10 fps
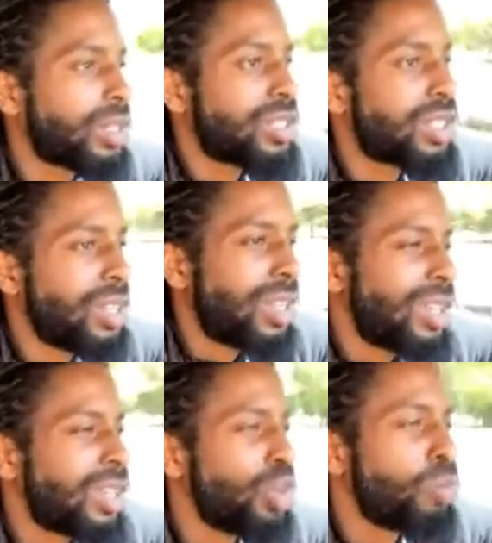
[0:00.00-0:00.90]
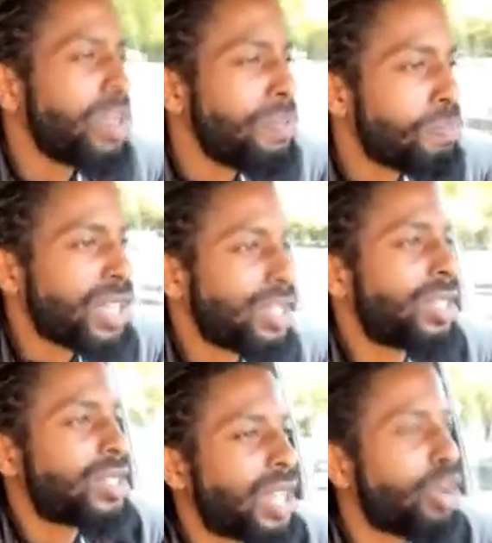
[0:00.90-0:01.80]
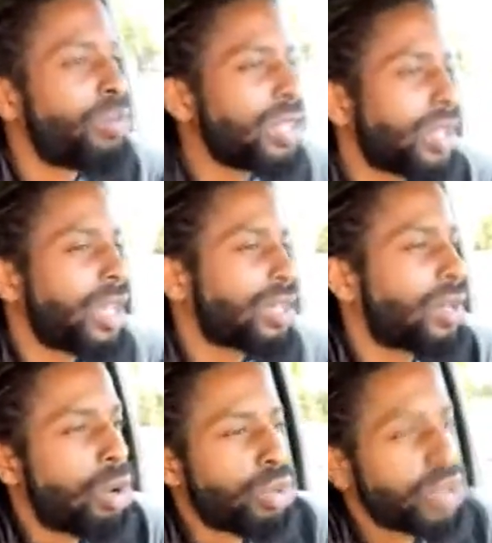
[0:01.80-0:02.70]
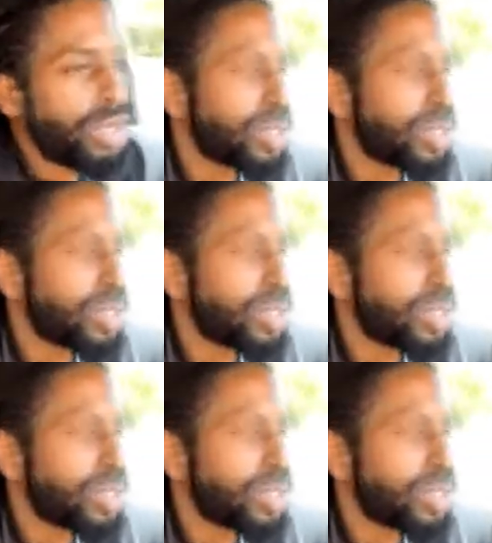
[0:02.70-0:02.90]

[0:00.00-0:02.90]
and it'll beep me and tell me like, oh,